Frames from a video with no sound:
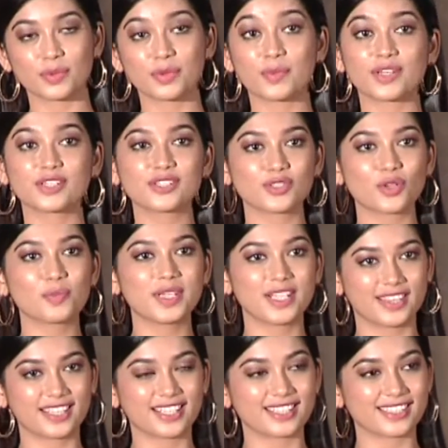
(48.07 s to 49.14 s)
we went to so
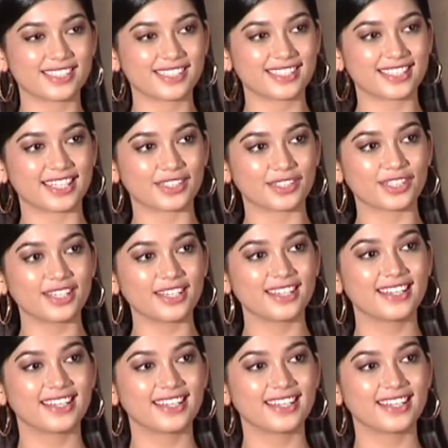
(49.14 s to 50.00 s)
many theaters together,